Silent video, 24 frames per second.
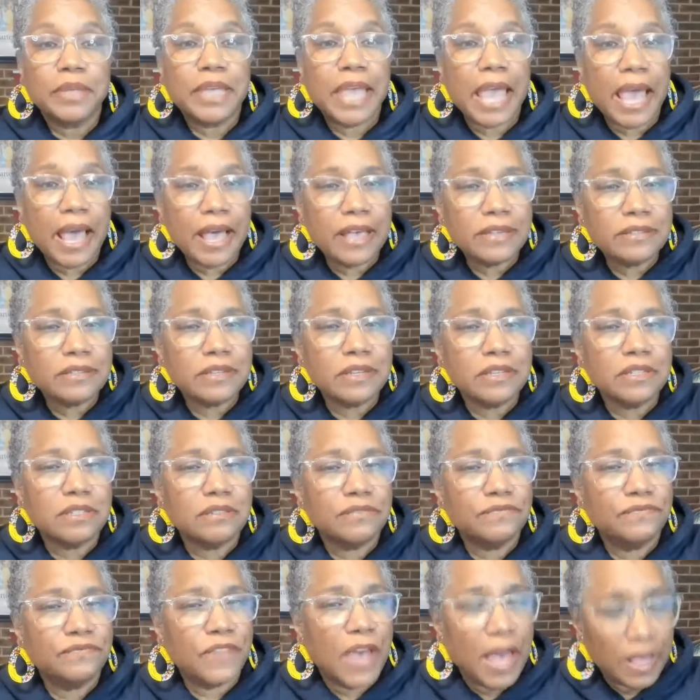Caste
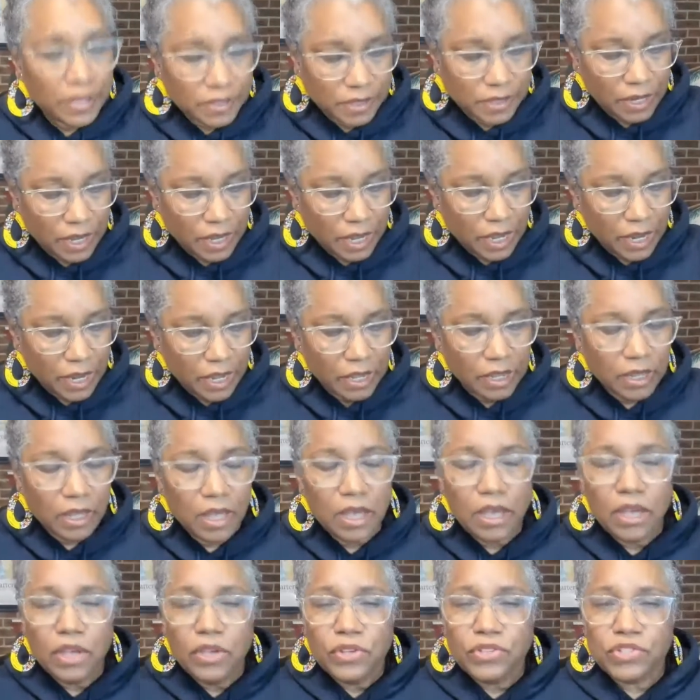is fascinating.
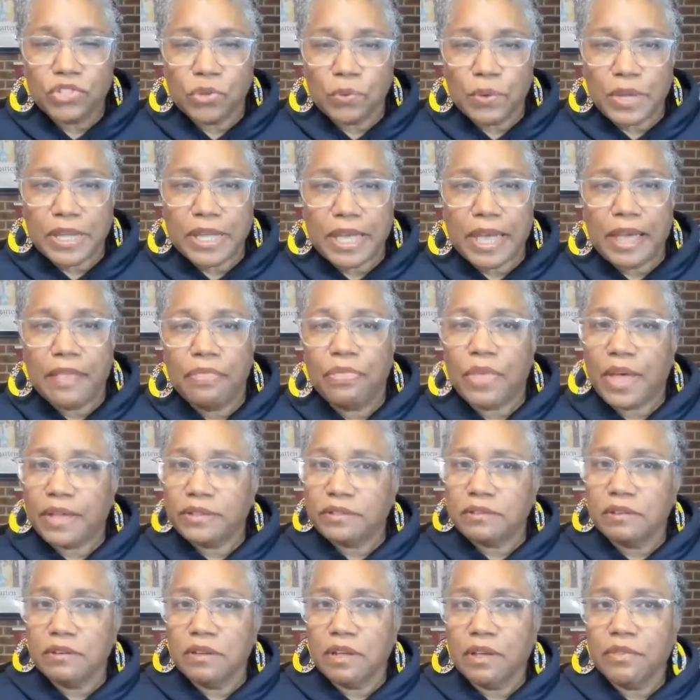So again,
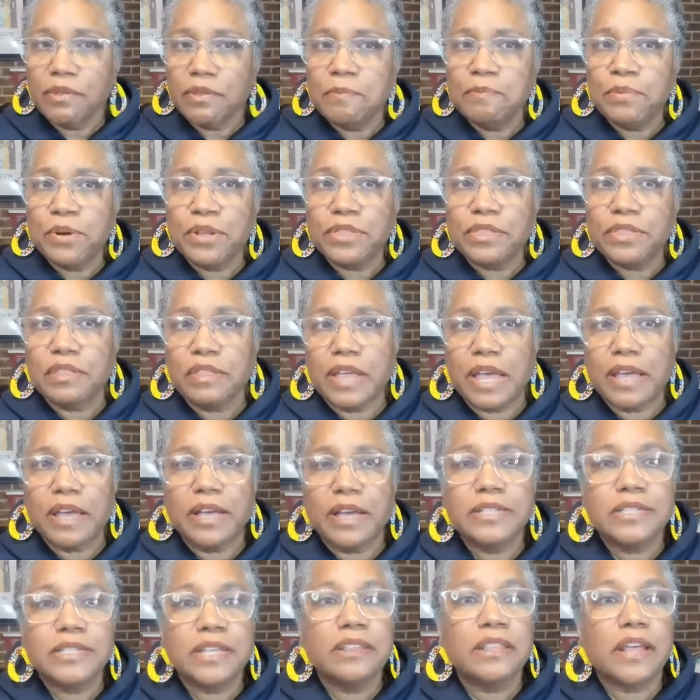that's another book that,
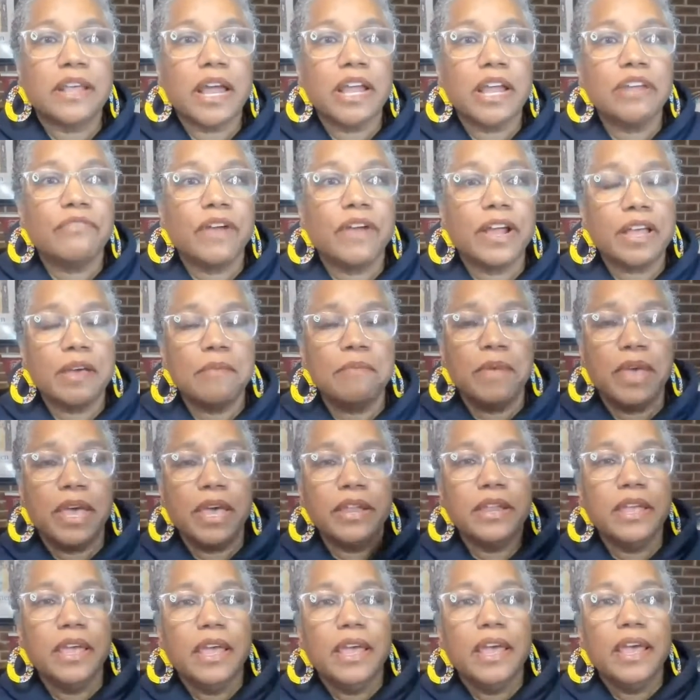like I said, that I'd
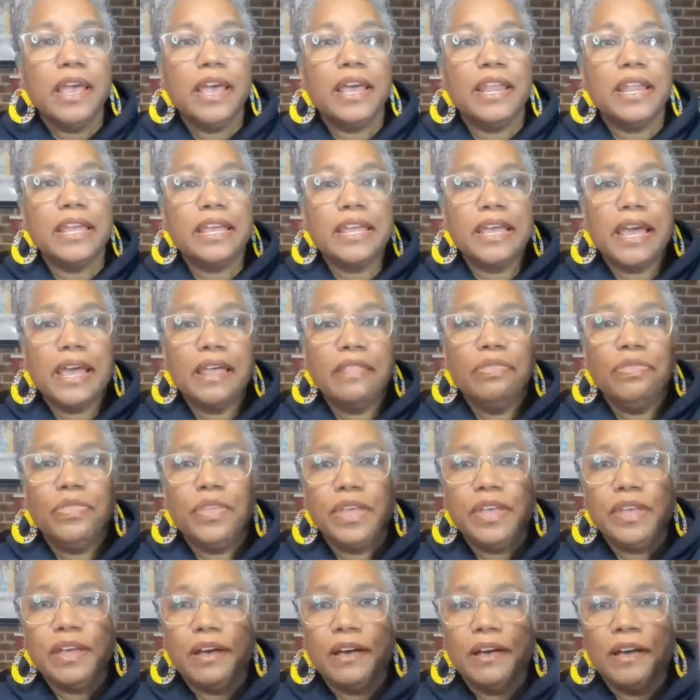recommend. And again,
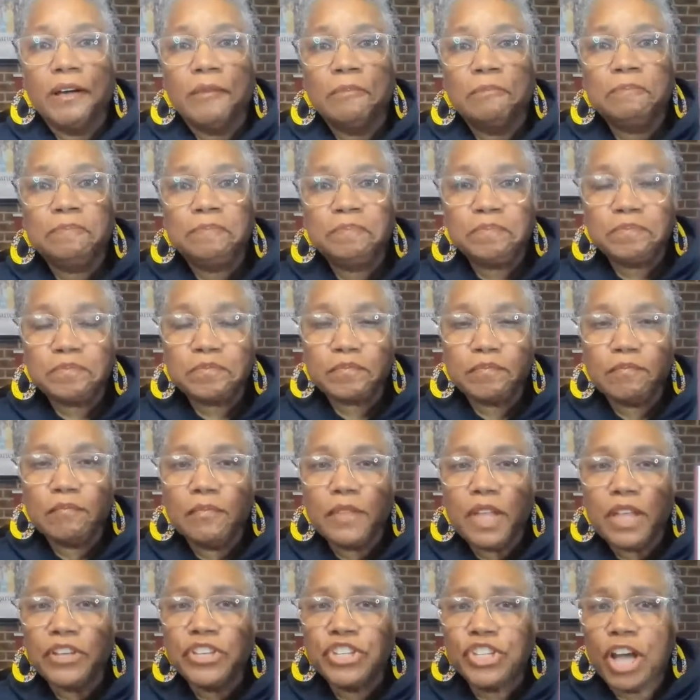the
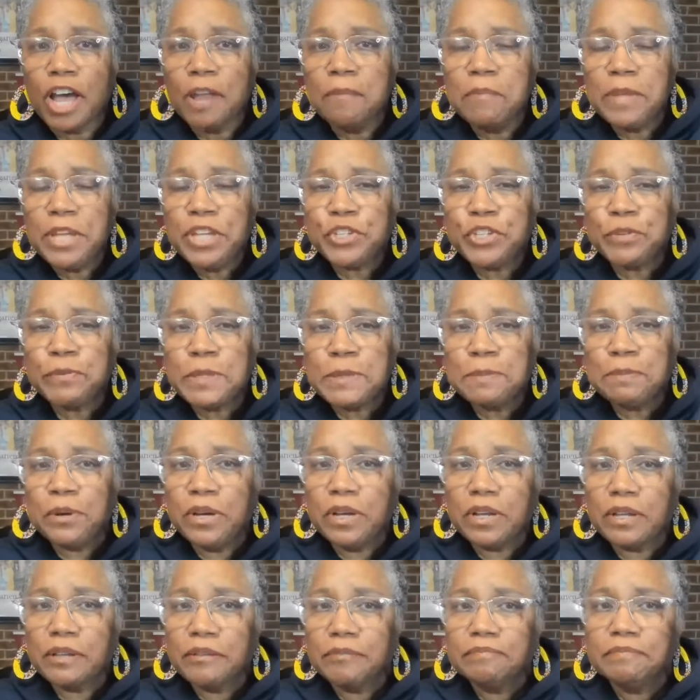Jon Meacham's
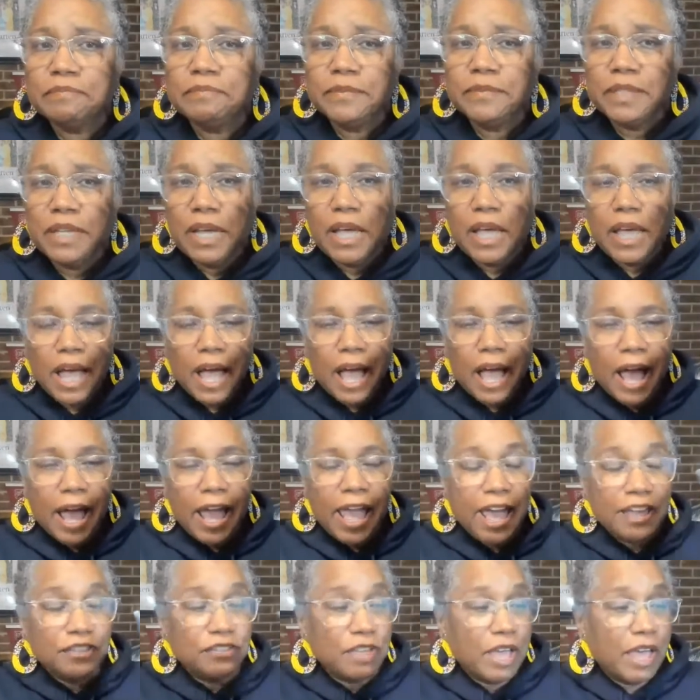book.
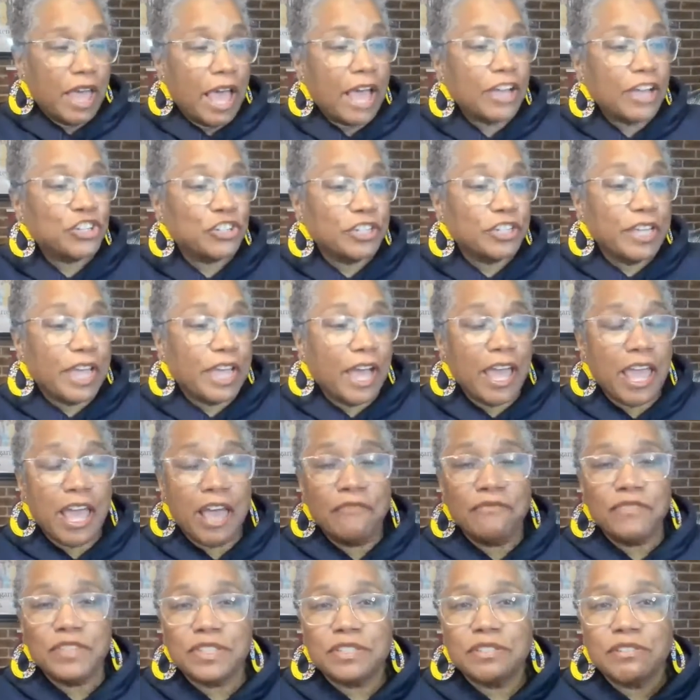I
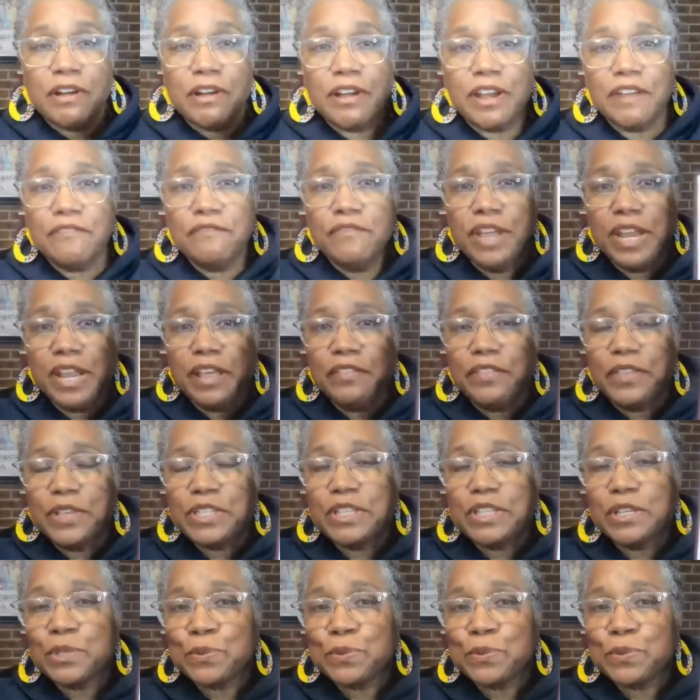haven't started reading this.